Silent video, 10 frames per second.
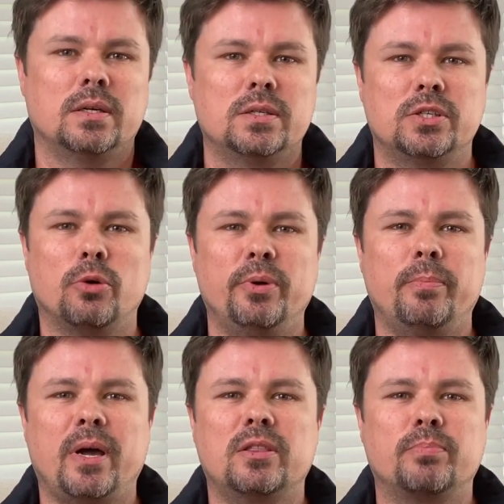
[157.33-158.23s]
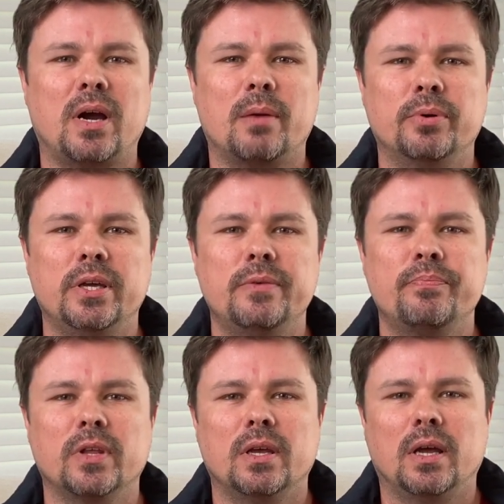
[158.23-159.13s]
So a bit about the property.
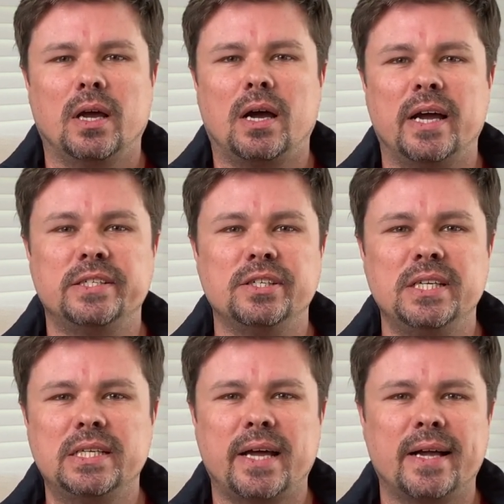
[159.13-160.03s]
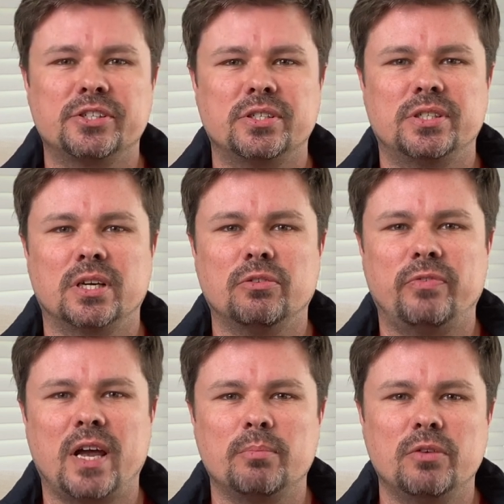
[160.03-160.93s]
It's a detached
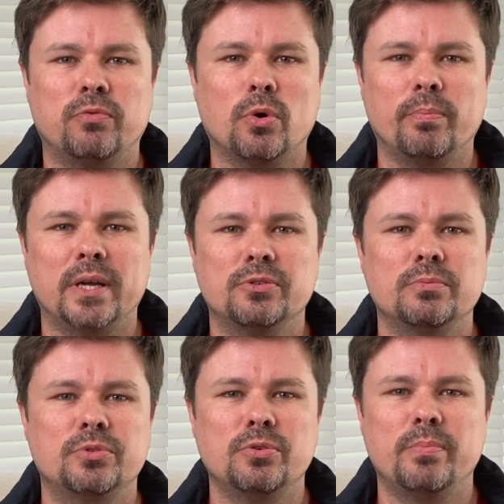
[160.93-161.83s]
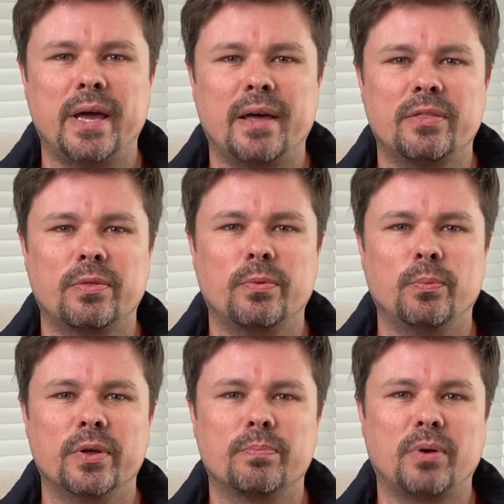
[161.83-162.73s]
single-family, 4-bedroom, 2-bath
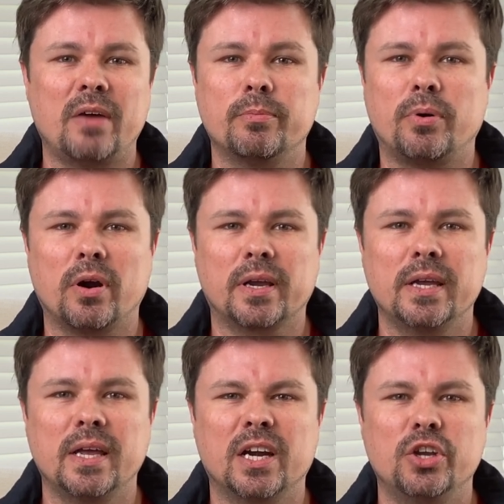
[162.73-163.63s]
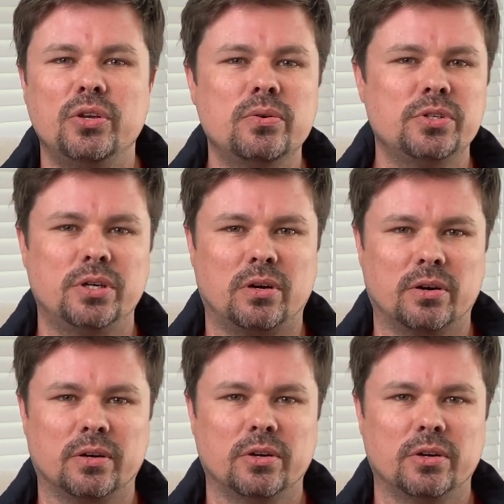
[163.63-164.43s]
with private parking and a huge yard.